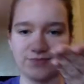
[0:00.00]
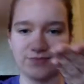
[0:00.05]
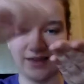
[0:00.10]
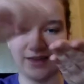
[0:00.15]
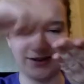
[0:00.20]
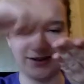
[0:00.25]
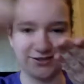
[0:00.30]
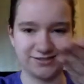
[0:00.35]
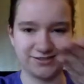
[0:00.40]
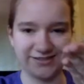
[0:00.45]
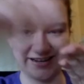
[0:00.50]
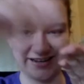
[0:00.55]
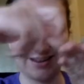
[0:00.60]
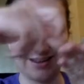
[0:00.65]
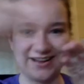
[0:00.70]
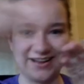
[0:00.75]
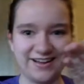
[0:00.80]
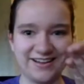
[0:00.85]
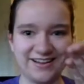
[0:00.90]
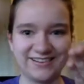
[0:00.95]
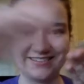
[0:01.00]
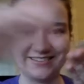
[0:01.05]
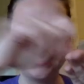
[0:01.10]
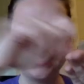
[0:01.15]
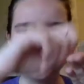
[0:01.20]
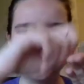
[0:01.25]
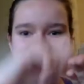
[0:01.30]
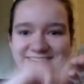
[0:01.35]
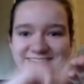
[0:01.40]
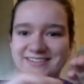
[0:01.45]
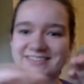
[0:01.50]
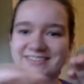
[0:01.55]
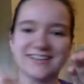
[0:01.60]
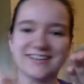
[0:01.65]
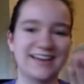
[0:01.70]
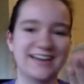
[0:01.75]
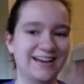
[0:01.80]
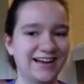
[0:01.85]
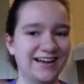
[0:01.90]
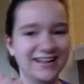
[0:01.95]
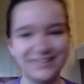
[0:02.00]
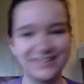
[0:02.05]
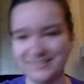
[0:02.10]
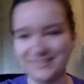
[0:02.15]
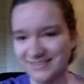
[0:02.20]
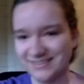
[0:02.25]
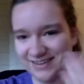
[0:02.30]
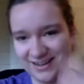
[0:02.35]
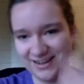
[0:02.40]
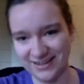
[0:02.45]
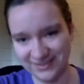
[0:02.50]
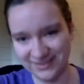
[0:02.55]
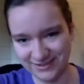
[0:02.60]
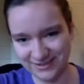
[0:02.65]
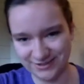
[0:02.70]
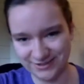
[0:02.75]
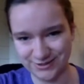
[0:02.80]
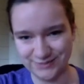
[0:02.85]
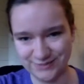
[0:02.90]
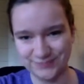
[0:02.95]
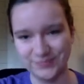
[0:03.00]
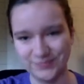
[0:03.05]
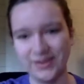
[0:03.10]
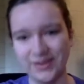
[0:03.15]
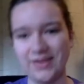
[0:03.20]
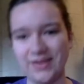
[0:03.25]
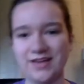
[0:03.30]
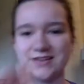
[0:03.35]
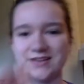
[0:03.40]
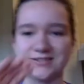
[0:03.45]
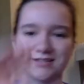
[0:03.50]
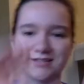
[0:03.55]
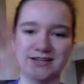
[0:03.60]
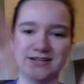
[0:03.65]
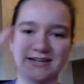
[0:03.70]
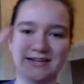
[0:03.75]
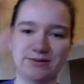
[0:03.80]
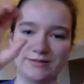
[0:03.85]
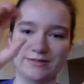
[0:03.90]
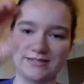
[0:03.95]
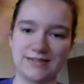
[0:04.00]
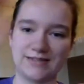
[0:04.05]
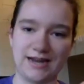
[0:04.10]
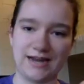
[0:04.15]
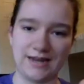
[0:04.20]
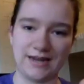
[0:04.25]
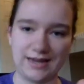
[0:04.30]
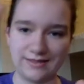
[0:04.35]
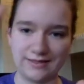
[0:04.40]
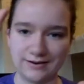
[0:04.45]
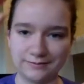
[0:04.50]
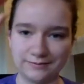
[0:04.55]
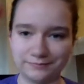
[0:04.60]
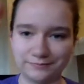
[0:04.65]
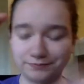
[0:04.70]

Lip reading: and just hot glued and hot glued and hot glued so that it would stay together.